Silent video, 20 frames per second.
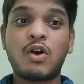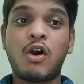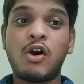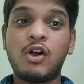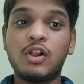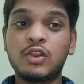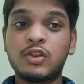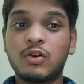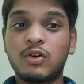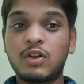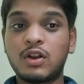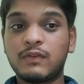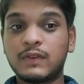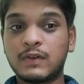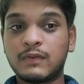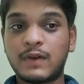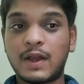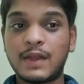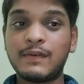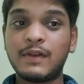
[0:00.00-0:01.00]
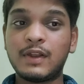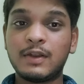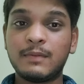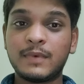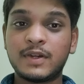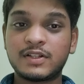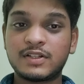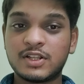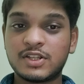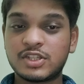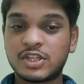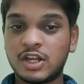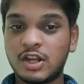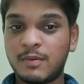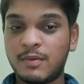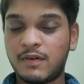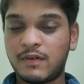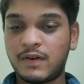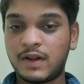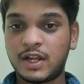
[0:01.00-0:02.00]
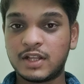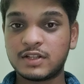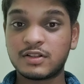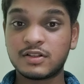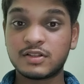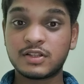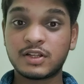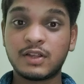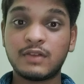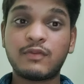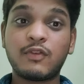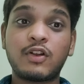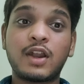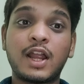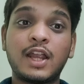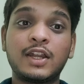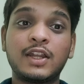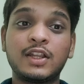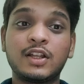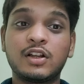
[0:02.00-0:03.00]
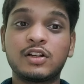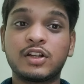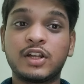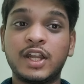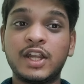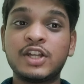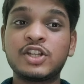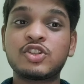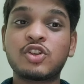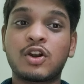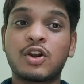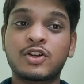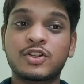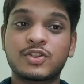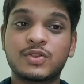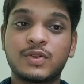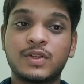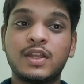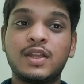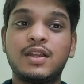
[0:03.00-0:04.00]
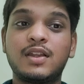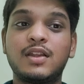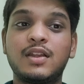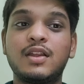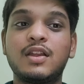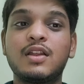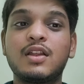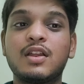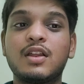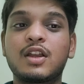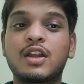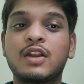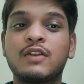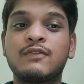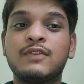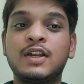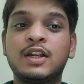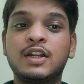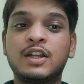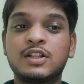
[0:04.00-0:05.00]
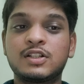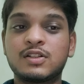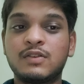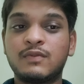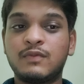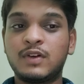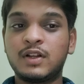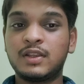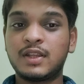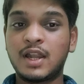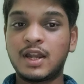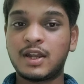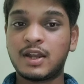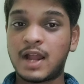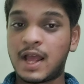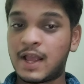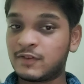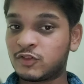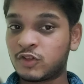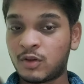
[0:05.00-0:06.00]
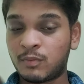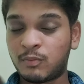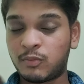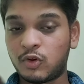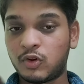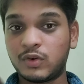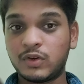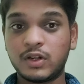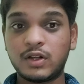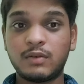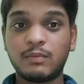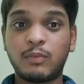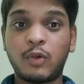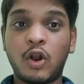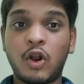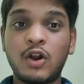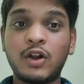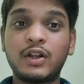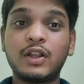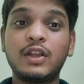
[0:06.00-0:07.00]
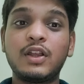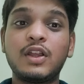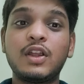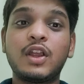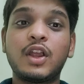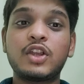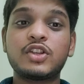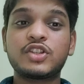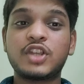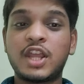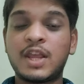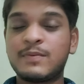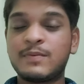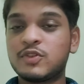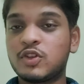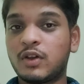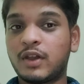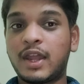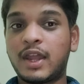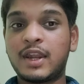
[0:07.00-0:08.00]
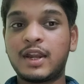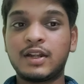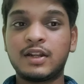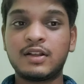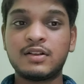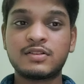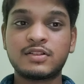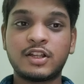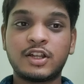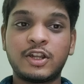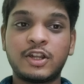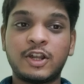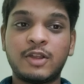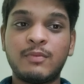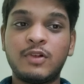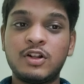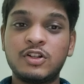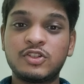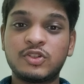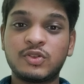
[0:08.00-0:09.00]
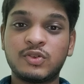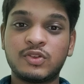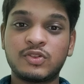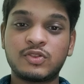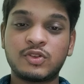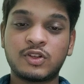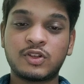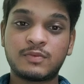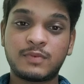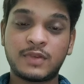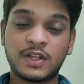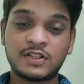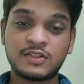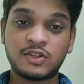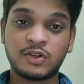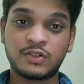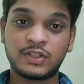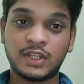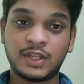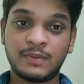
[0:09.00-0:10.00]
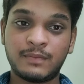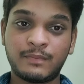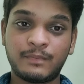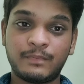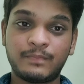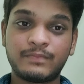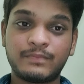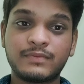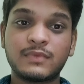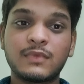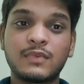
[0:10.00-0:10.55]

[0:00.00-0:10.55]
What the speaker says: So, all of the five elements listed above are necessary for writing a great short story. Conflict is the one that drives your plot, shapes your characters, and enables you to express your theme.